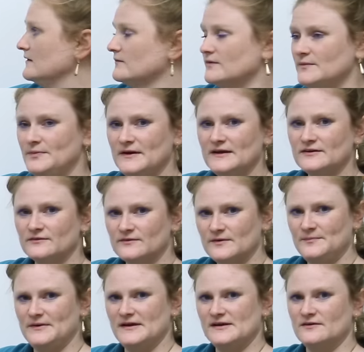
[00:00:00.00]
Repeat,
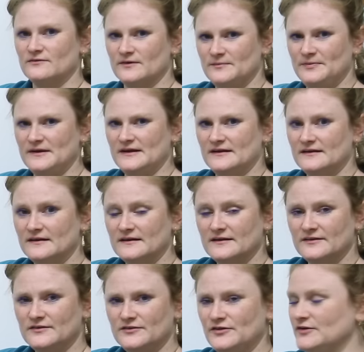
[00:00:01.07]
repeat, repeat.
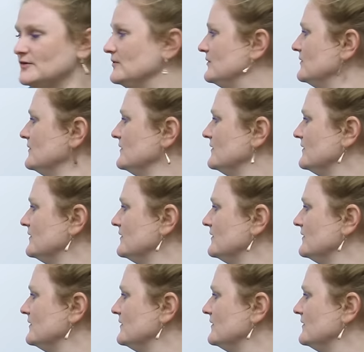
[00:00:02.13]
Two,